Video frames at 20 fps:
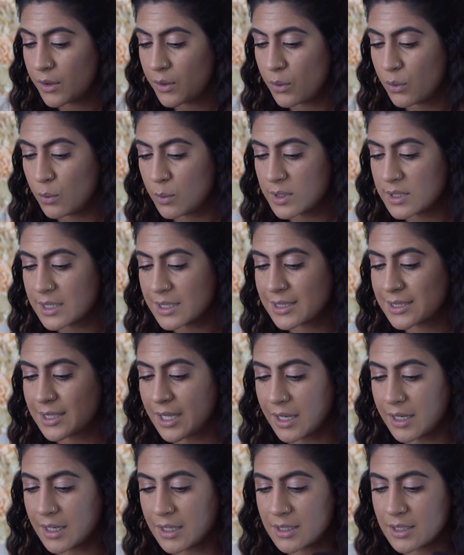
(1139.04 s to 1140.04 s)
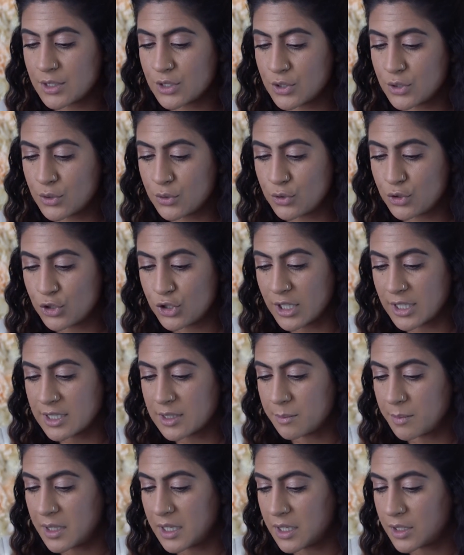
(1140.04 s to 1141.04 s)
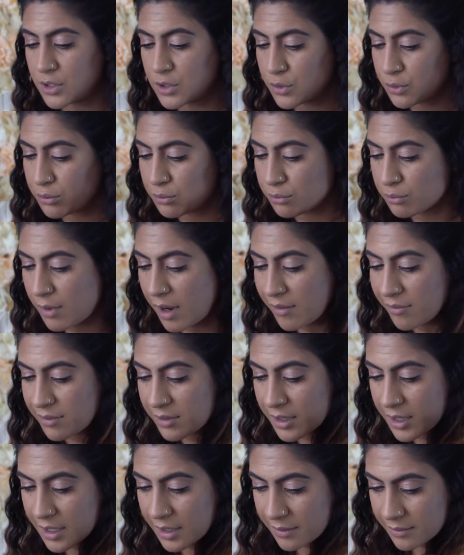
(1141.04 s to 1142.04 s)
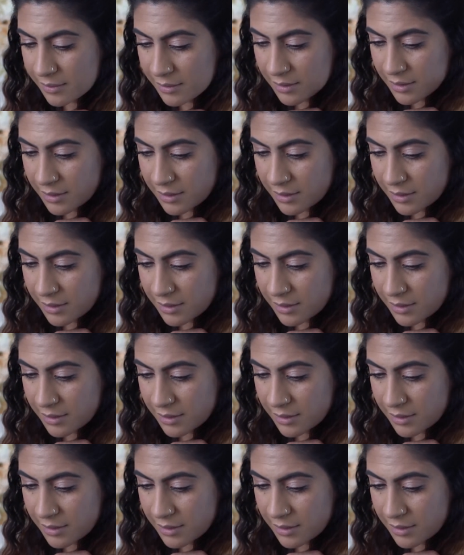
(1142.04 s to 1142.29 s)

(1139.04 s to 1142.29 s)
who is excited to just be traveling?